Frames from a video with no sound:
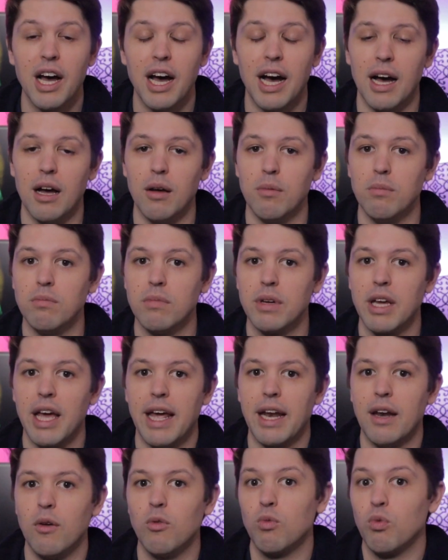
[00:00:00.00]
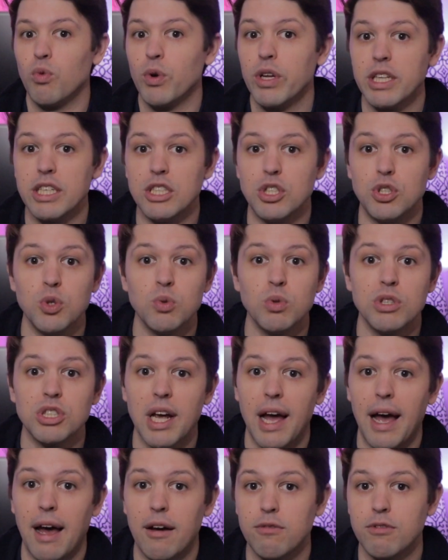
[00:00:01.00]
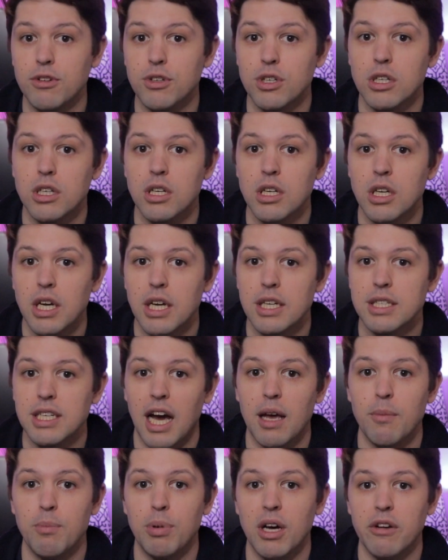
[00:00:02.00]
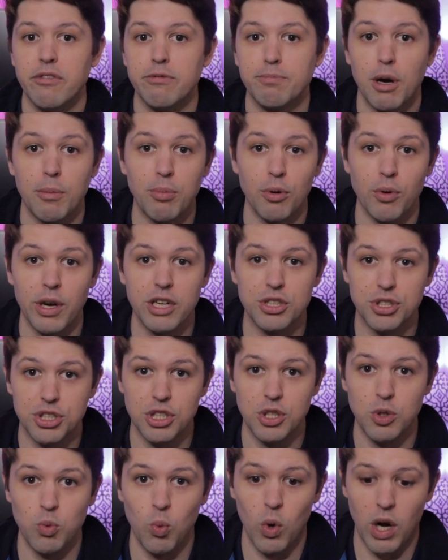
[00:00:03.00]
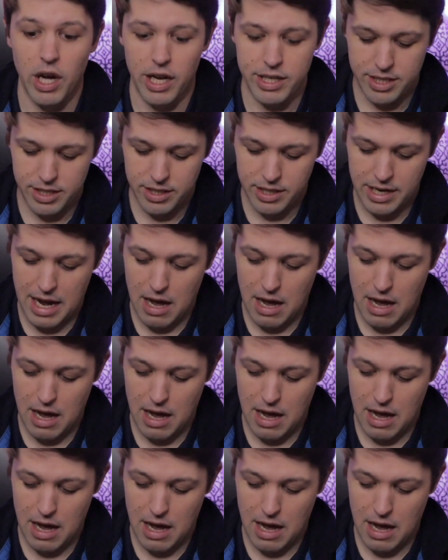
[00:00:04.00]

And really do whichever type of preparation you want.